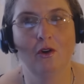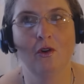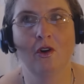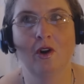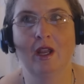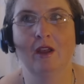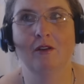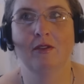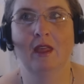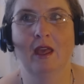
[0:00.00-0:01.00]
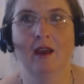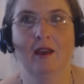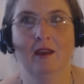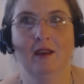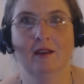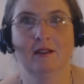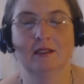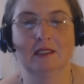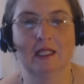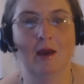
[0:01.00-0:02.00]
or if that
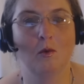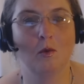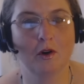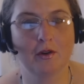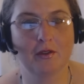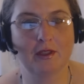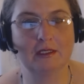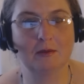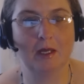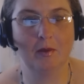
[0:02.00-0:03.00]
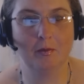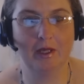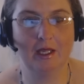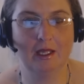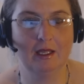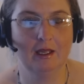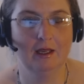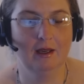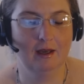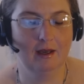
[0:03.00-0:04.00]
is at work, this might be,